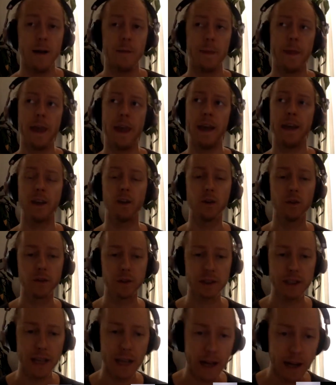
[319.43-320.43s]
And
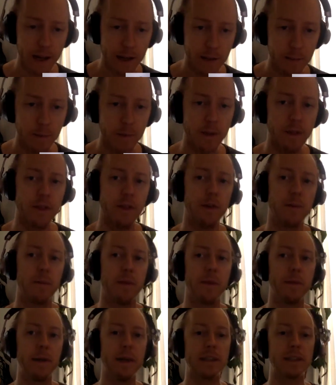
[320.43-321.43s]
over time, the
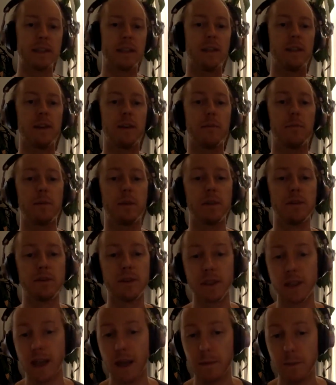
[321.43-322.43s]
mycelium builds
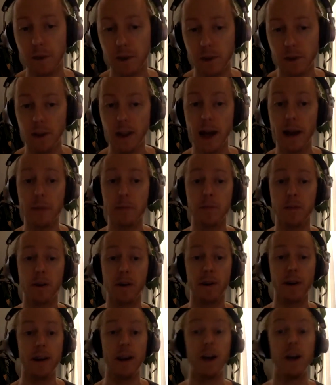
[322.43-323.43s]
a chemical
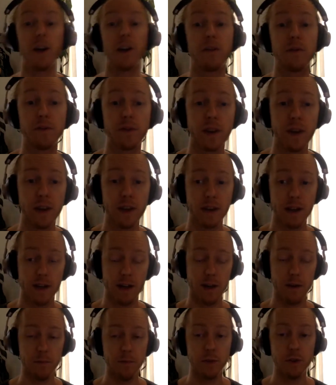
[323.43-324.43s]
library of
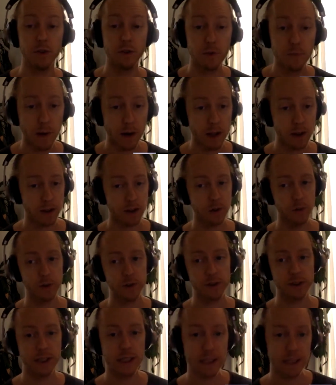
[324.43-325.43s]
new
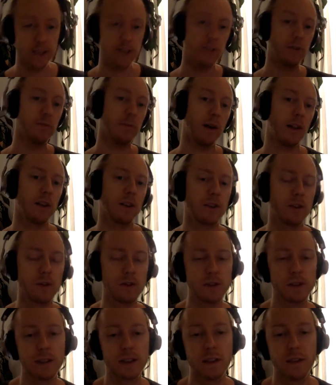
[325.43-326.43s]
molecules to eat, new
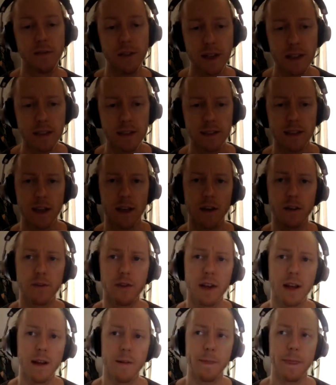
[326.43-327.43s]
molecules to defend itself.
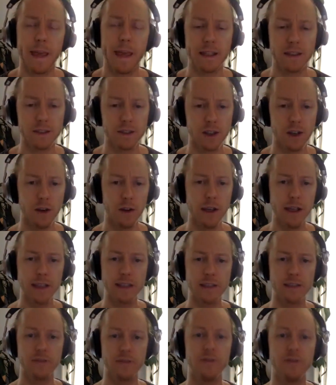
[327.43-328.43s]
And so
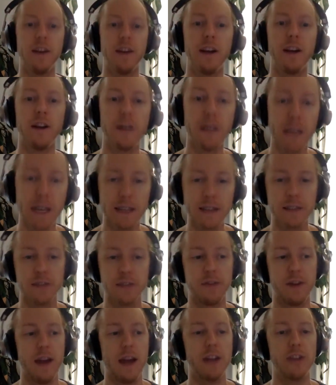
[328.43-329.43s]
it's very
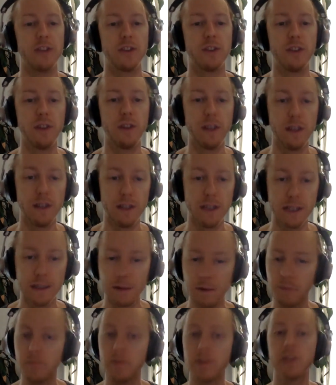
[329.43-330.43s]
anti-fragile, and
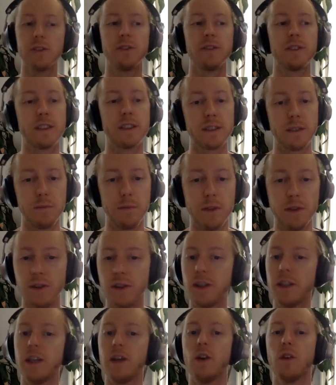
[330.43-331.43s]
it builds this
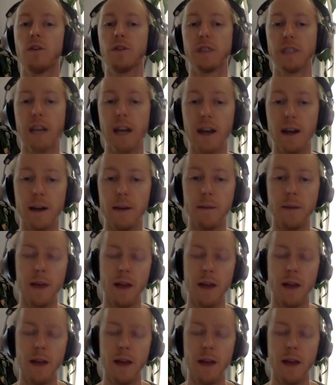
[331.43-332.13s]
immunity over time.